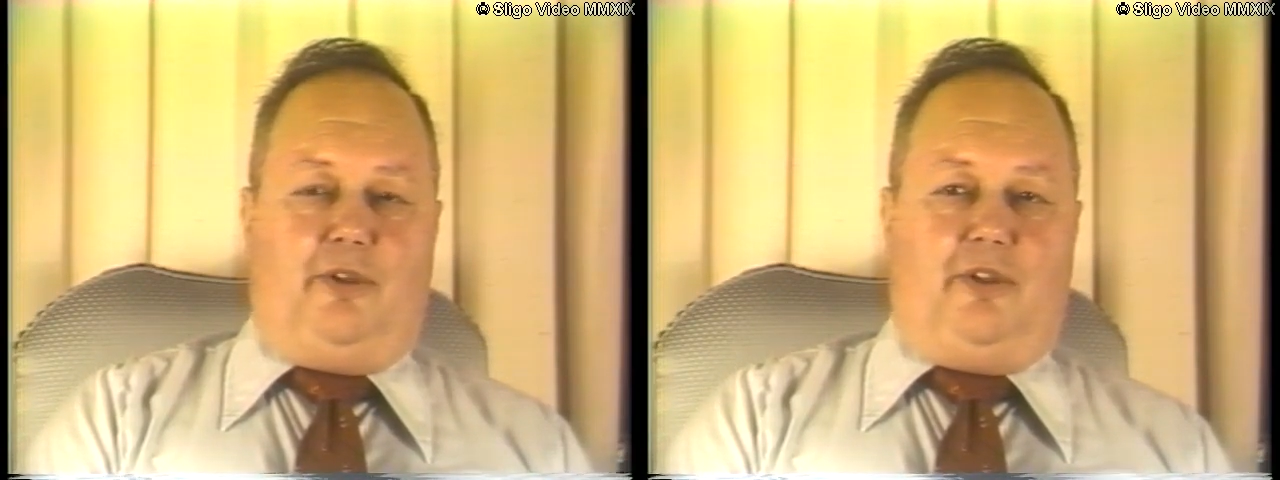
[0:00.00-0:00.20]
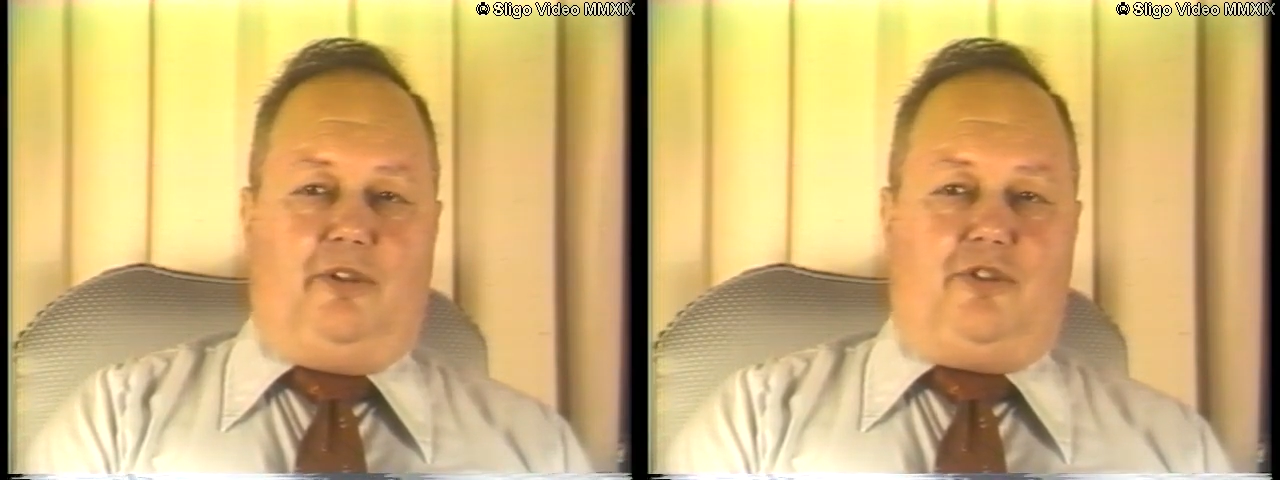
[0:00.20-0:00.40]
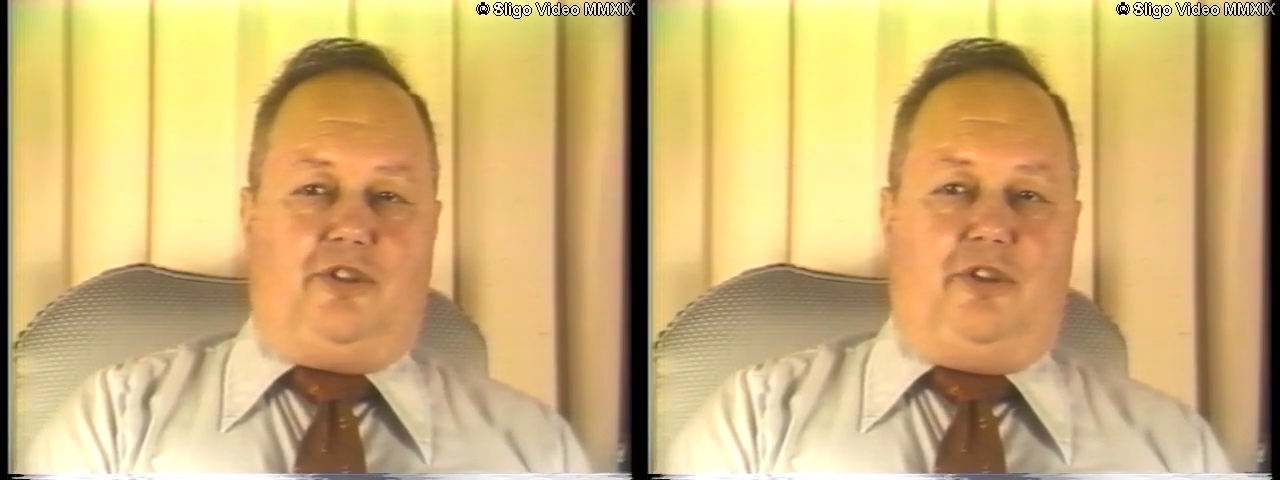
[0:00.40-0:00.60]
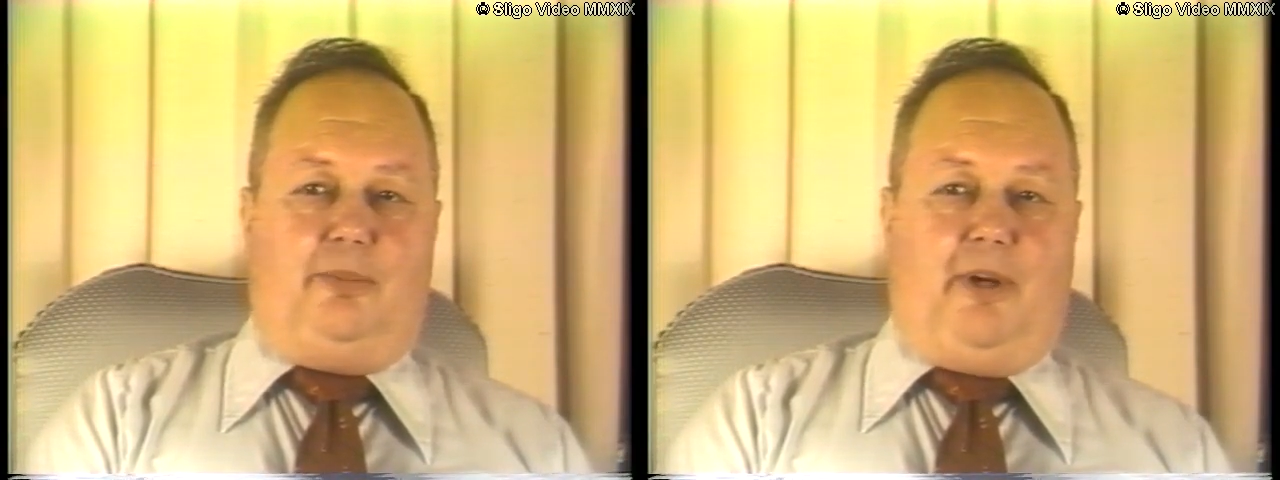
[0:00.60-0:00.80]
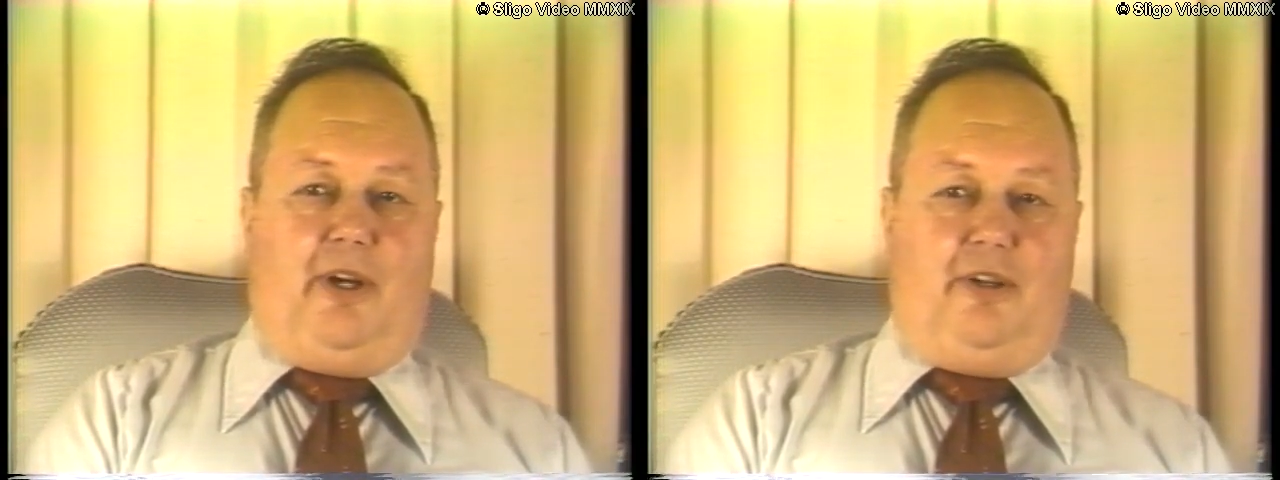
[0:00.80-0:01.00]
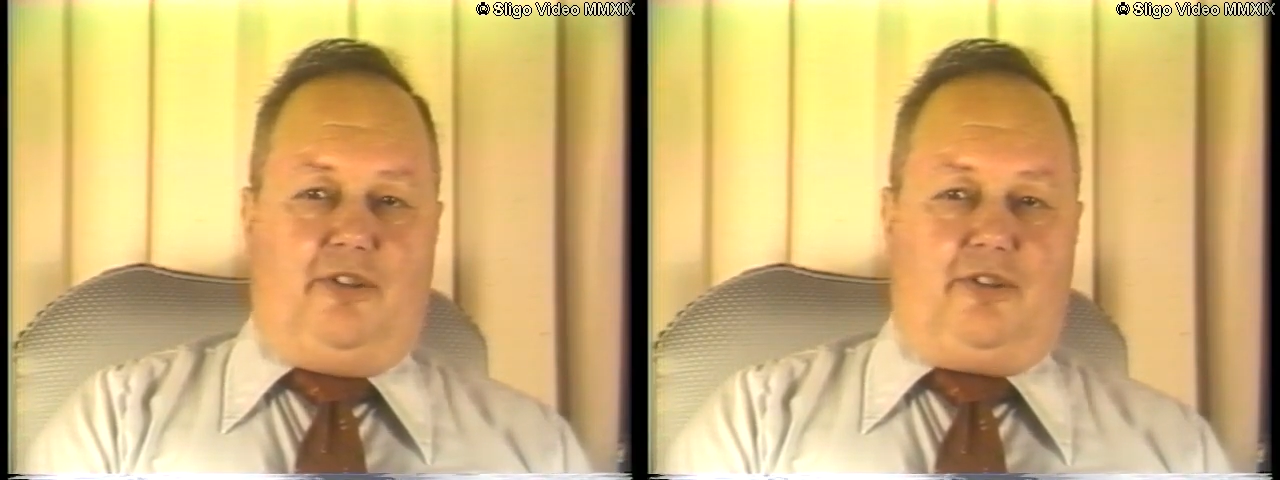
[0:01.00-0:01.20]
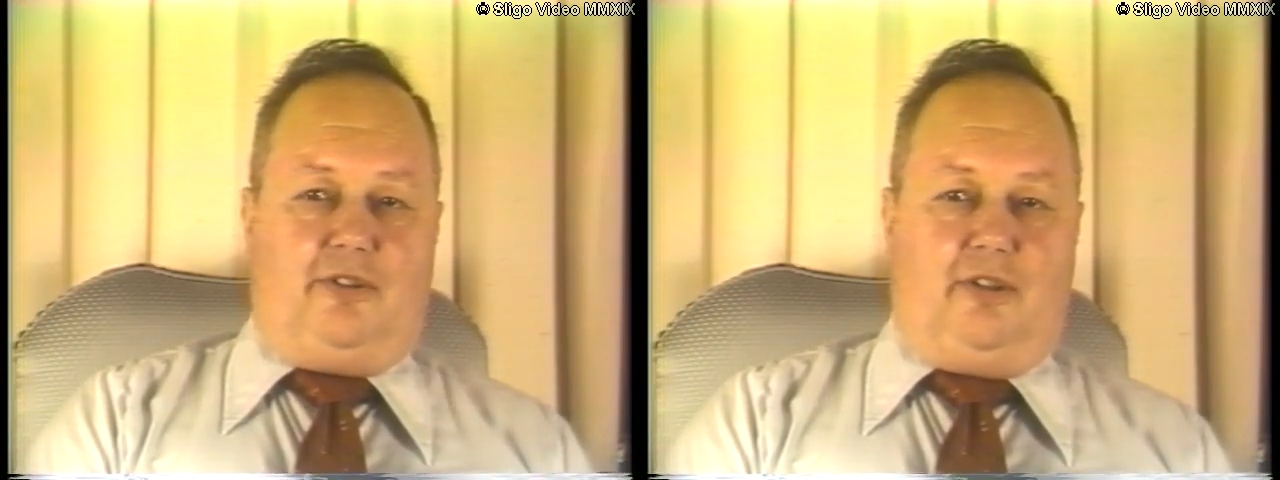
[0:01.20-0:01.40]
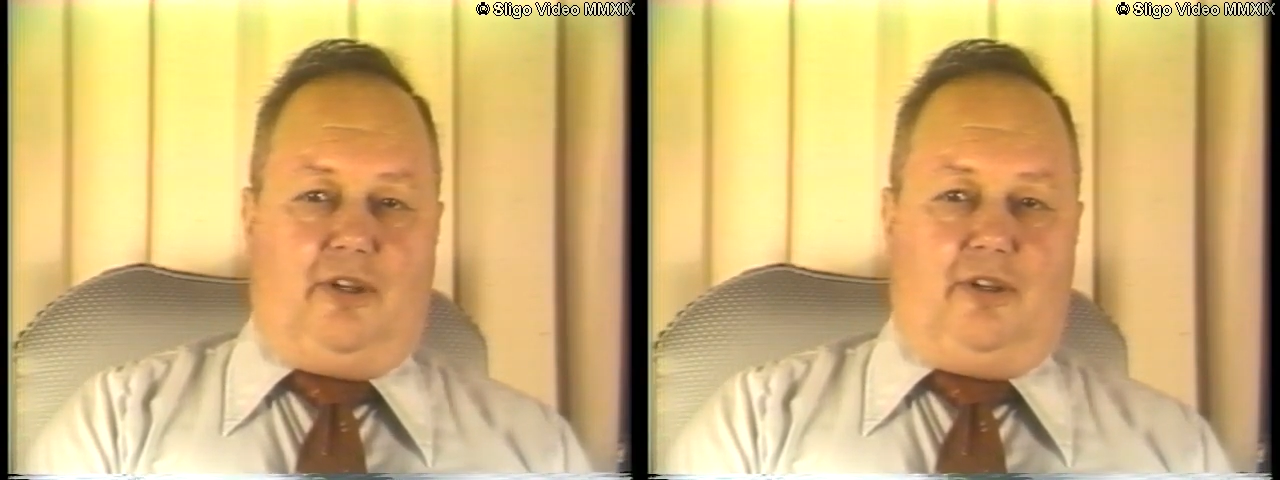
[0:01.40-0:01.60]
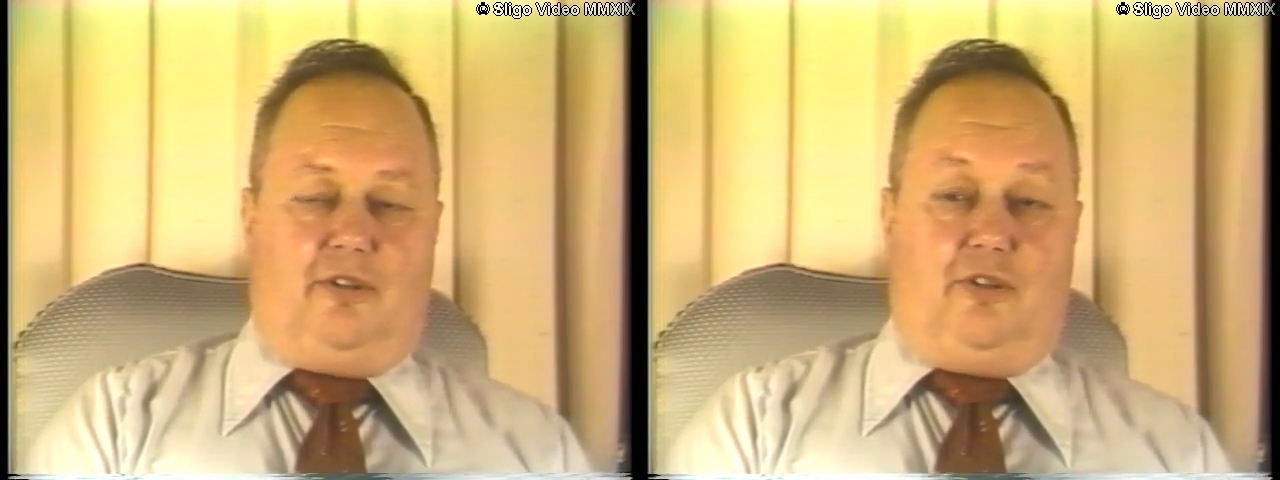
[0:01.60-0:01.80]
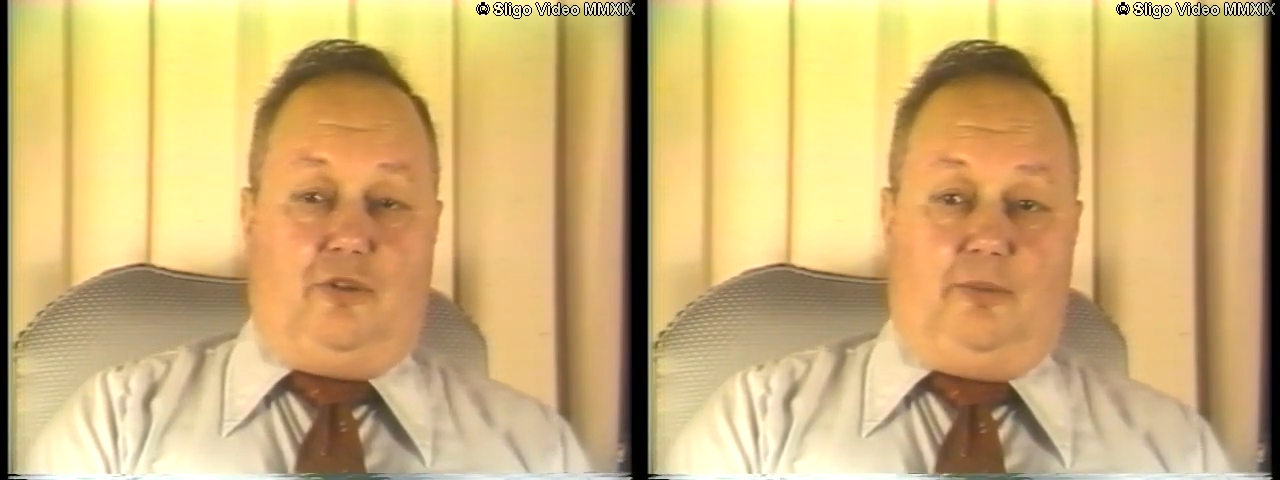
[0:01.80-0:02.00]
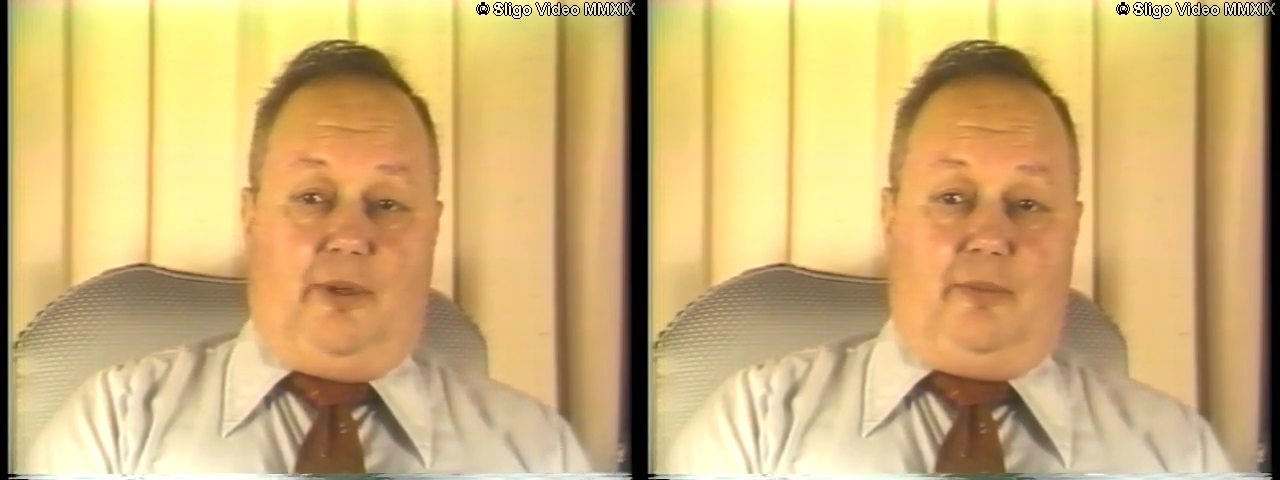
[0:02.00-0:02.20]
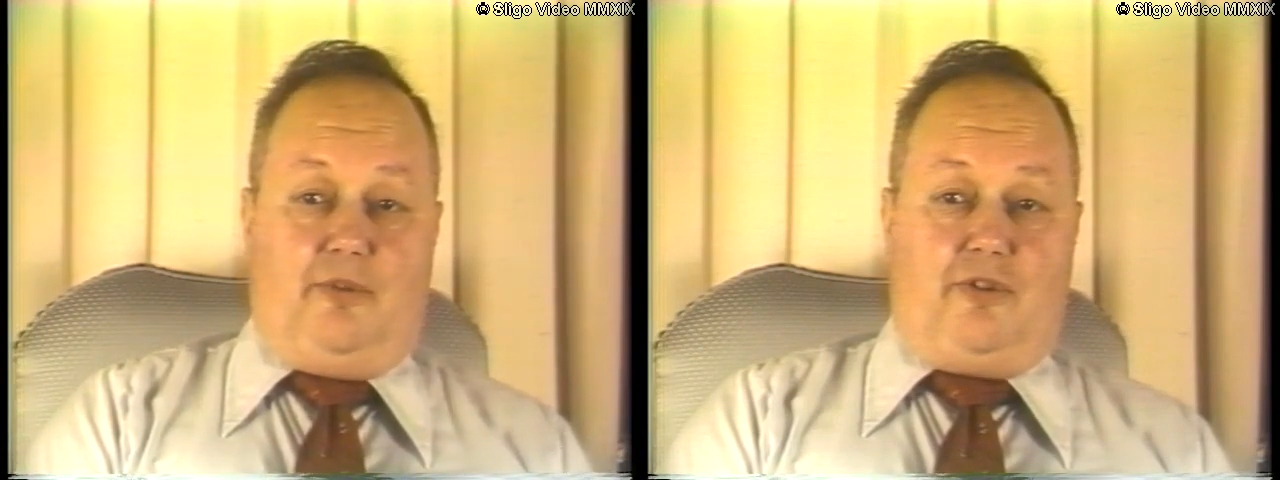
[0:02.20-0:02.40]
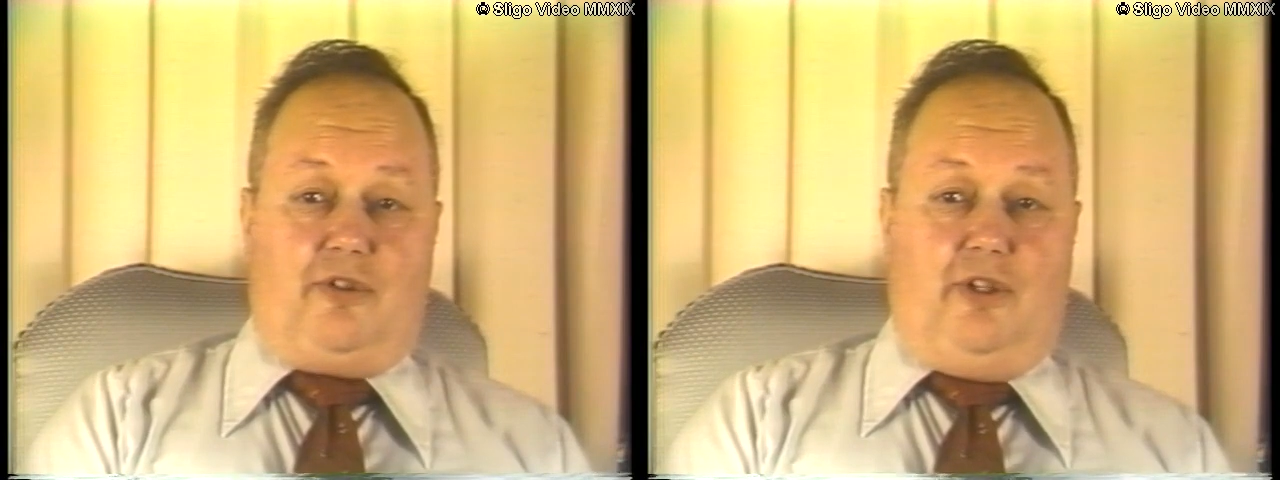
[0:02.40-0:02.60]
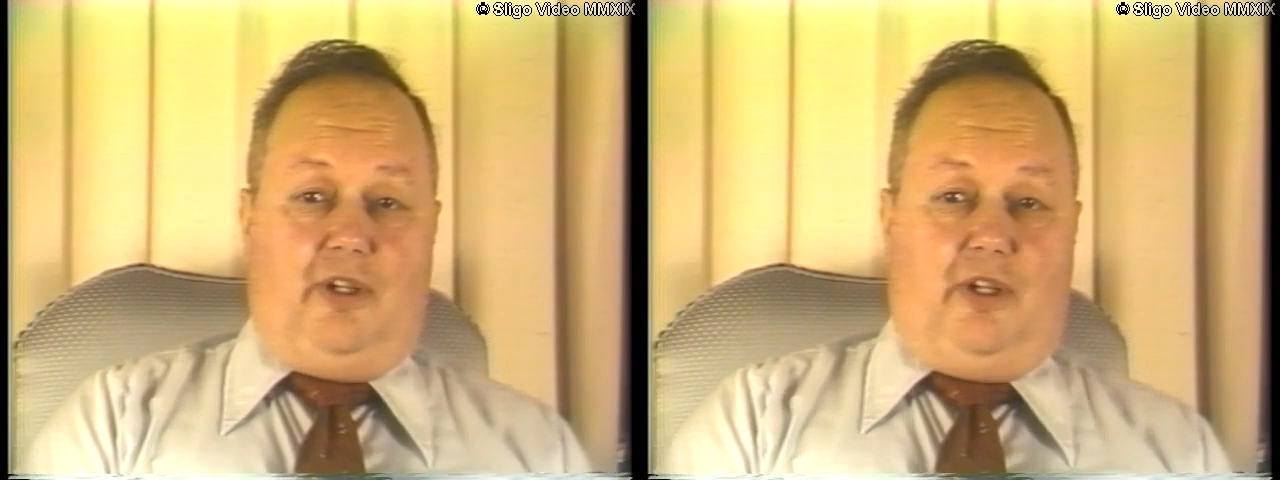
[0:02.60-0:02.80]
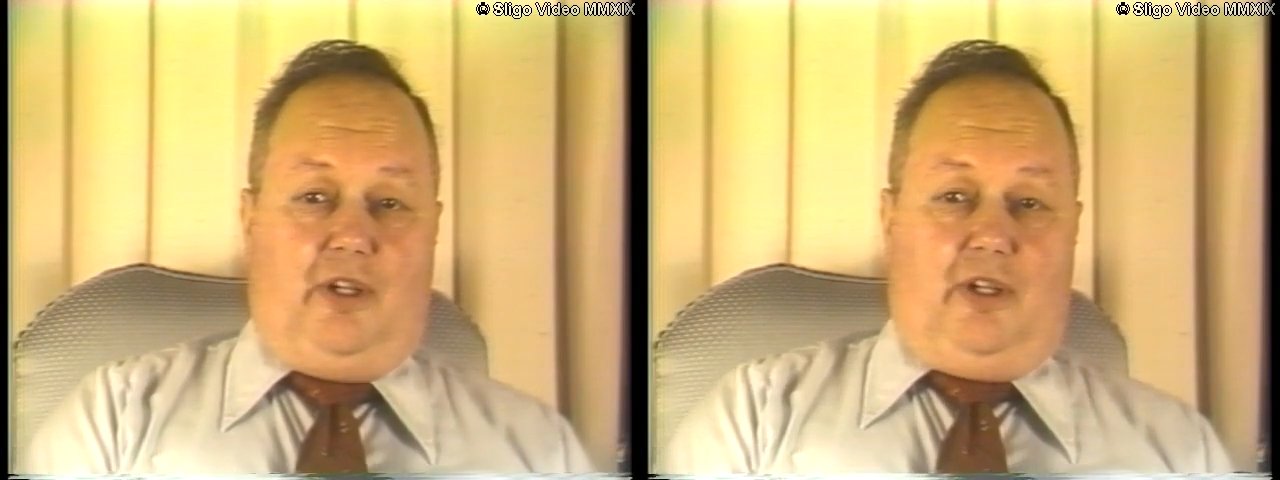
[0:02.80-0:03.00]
that we could see the pilots. Our crew members